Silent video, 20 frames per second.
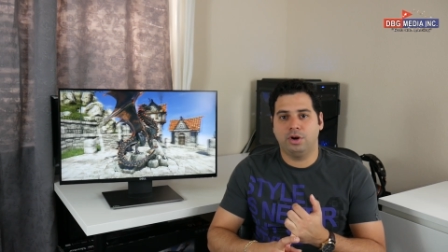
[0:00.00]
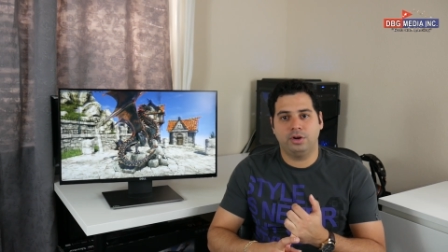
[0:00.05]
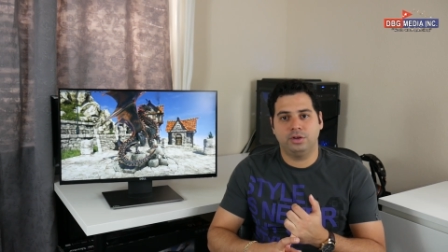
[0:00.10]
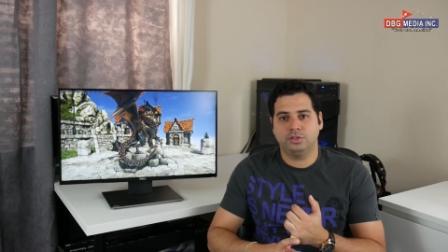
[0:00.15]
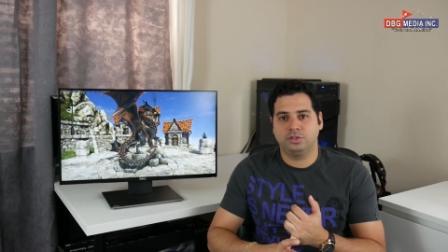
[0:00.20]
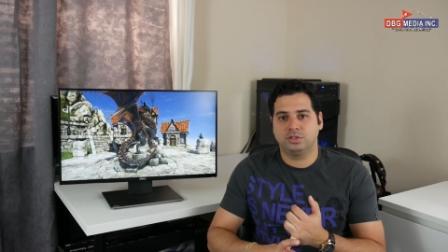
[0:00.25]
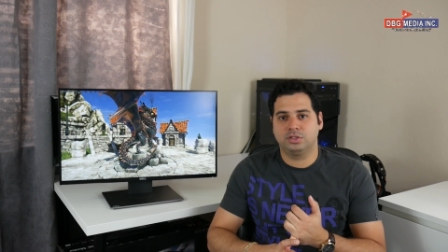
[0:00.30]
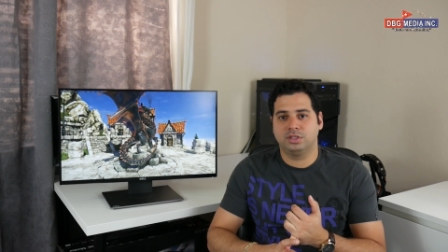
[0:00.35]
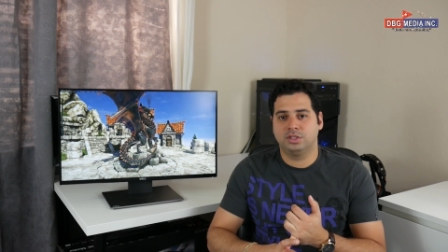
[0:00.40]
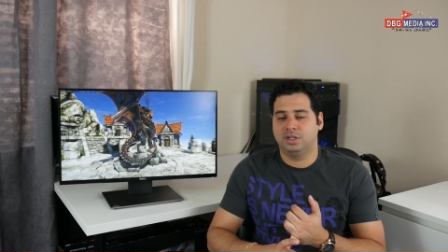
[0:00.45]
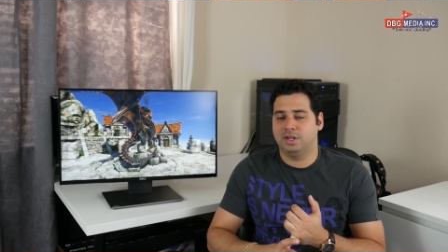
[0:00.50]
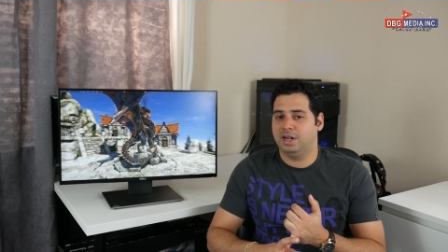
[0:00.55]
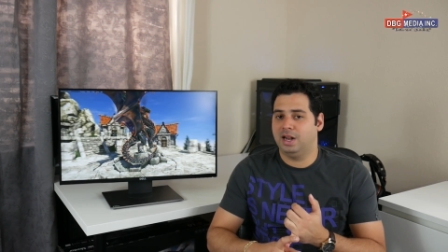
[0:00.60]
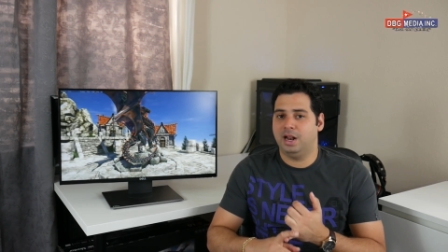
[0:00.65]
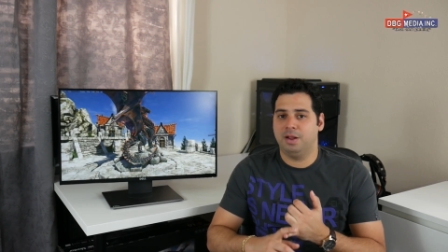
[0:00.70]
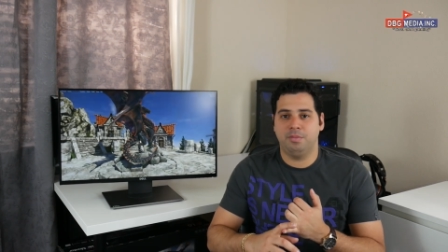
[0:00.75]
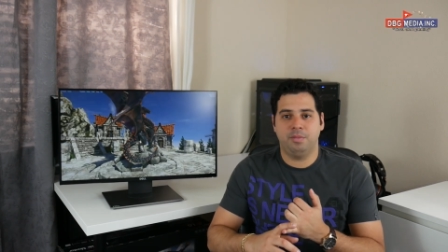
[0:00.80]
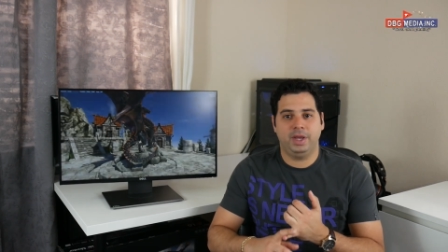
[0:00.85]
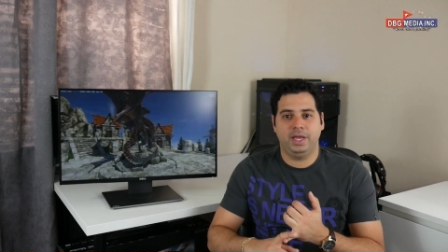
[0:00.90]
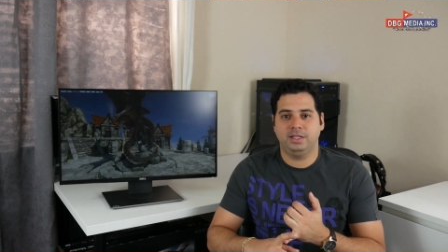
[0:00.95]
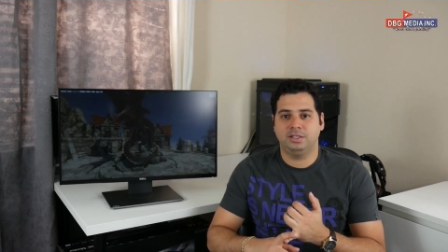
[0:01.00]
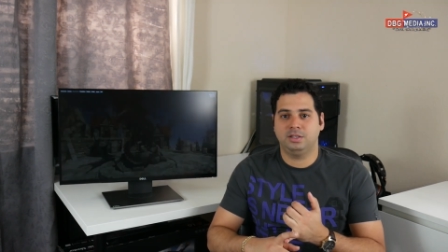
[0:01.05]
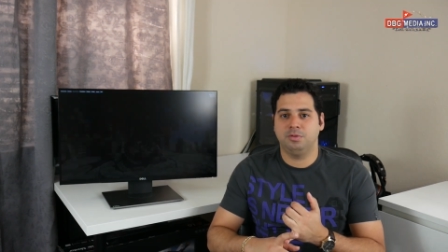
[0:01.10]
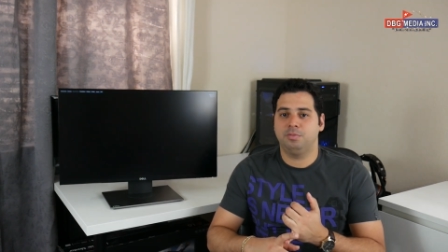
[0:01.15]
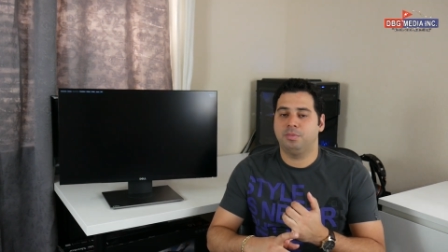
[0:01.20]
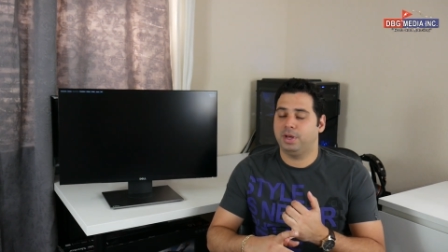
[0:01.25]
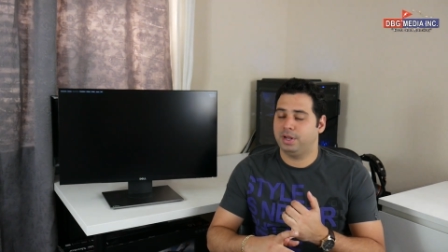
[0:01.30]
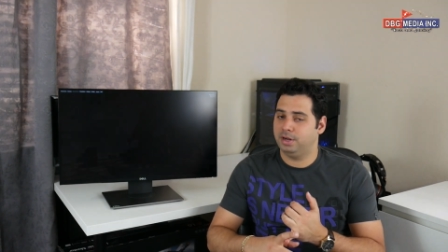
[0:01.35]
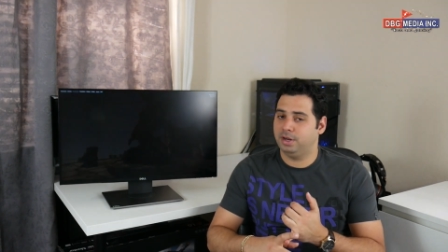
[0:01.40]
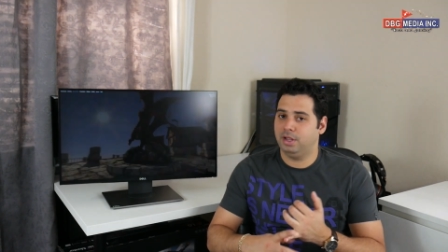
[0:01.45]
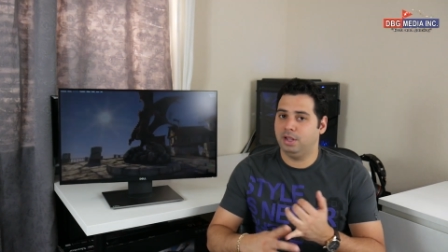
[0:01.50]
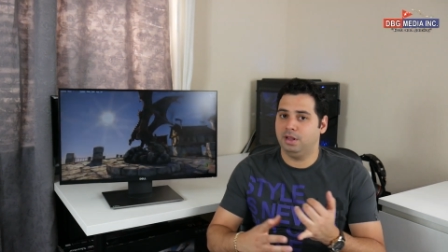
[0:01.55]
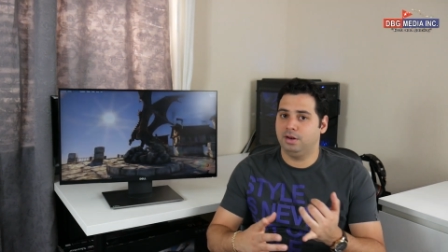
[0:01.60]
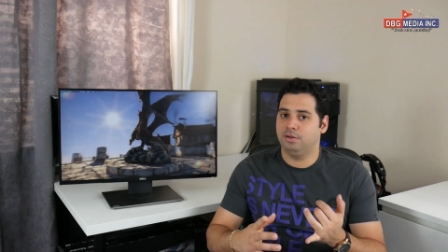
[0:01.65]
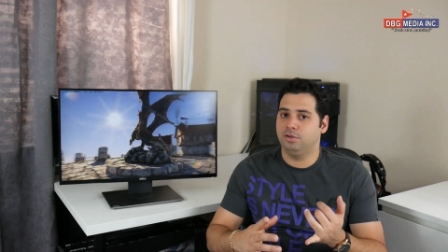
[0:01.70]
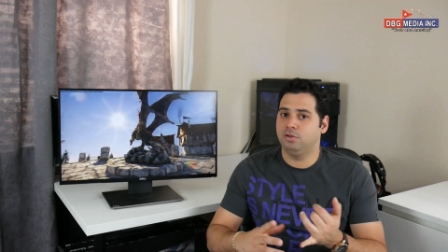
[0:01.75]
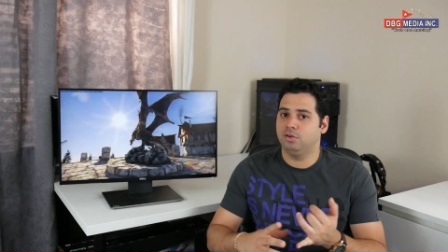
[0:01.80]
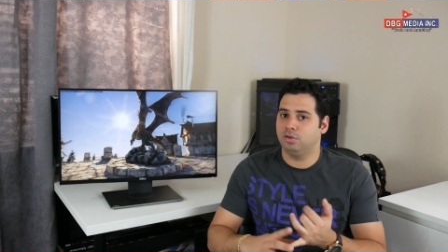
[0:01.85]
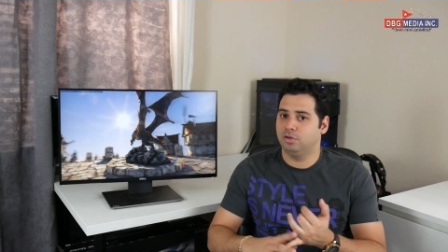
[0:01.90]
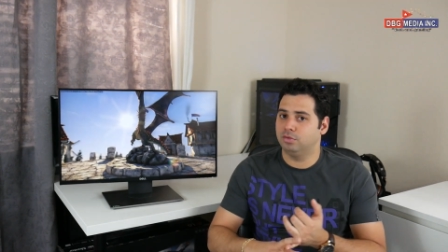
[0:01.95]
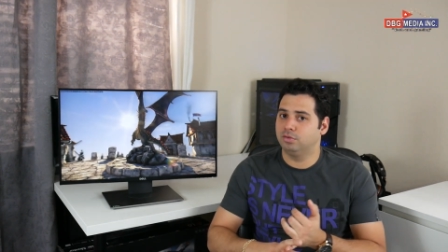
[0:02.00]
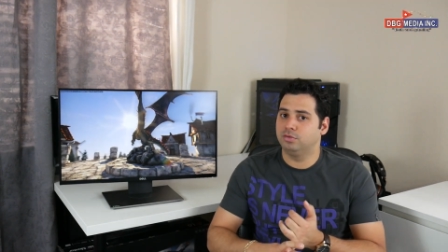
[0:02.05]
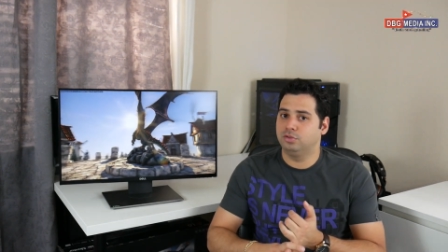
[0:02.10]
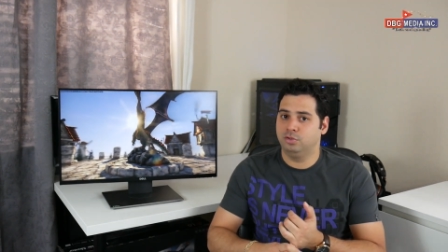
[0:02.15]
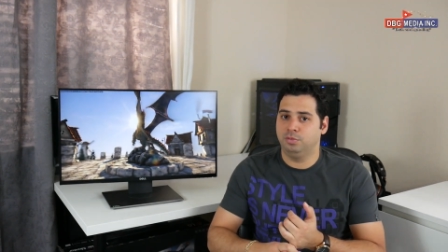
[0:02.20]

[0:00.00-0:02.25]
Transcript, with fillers: Hz, amazing, but again, you know,